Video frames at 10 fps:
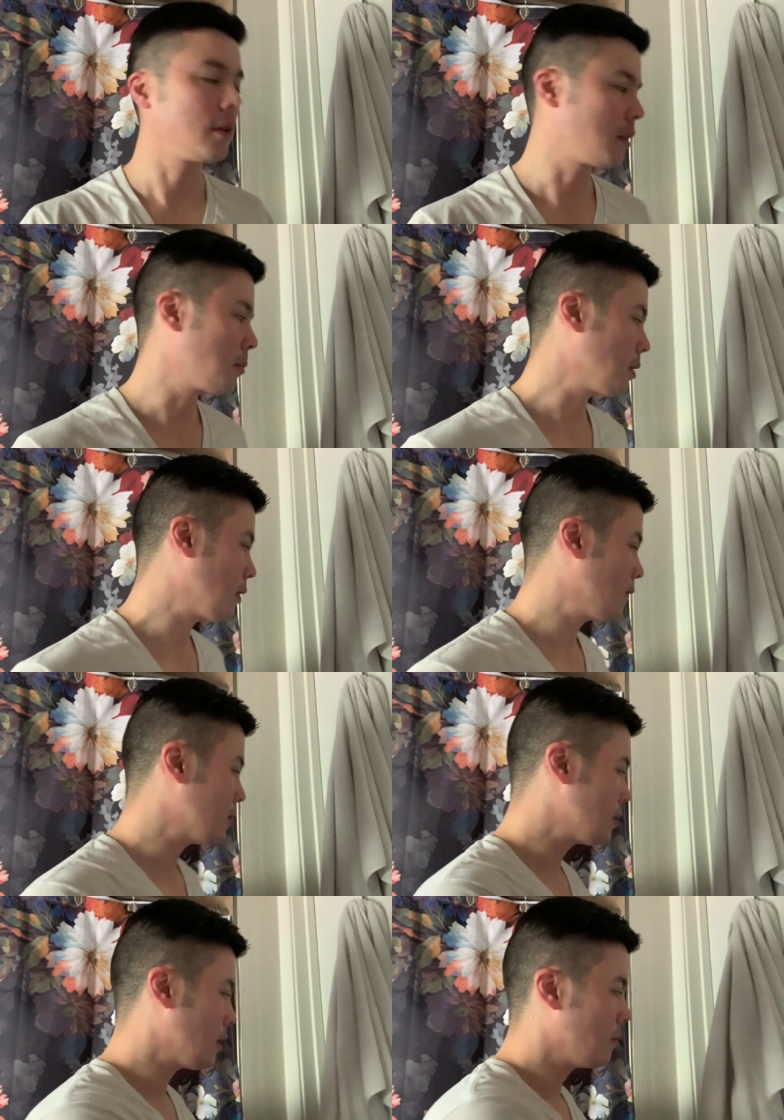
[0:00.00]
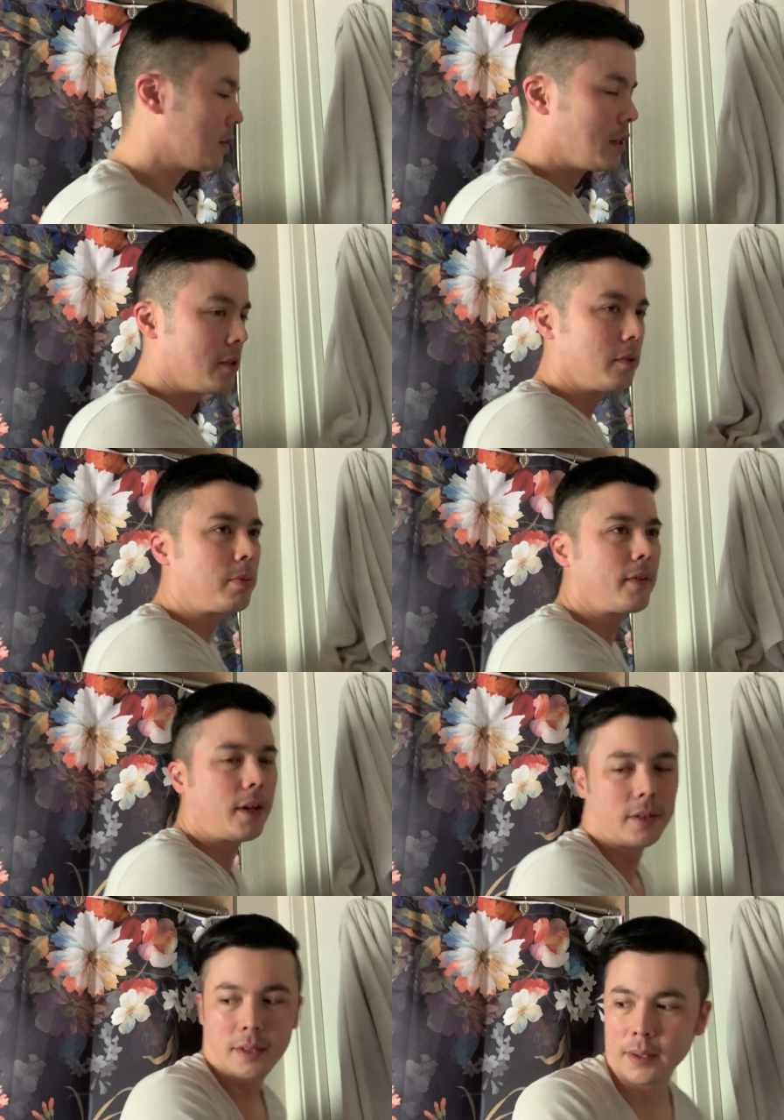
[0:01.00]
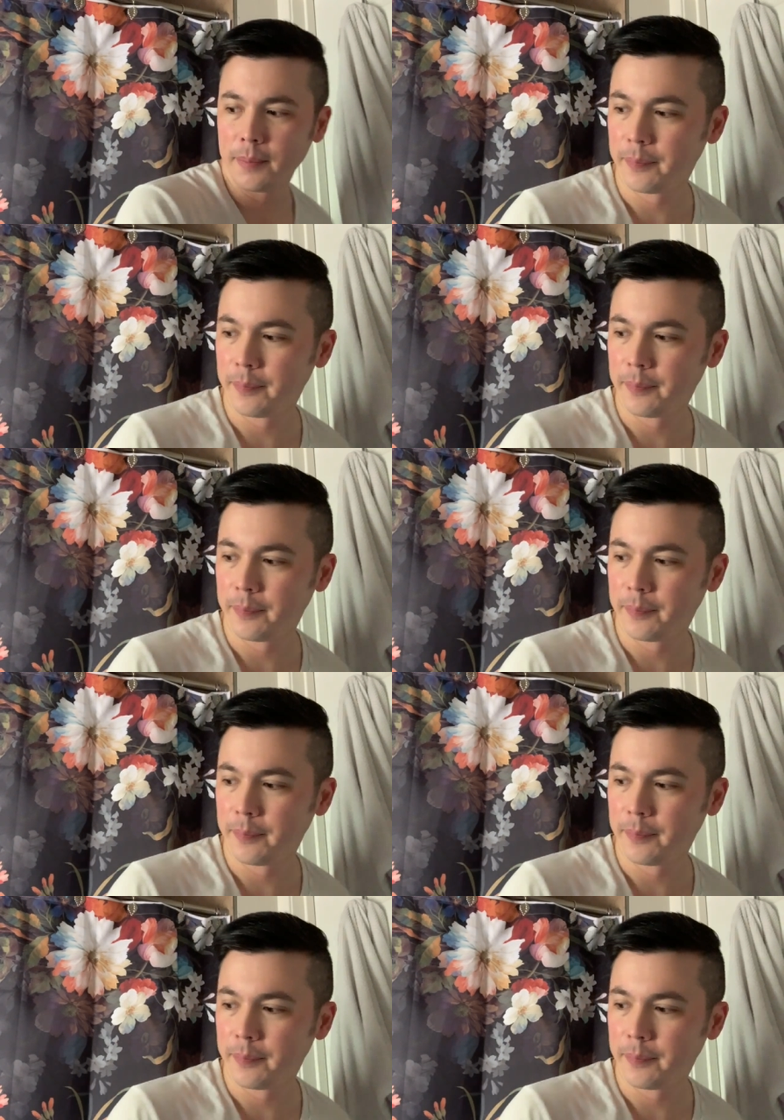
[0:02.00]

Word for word: the benefits that witch hazel provides.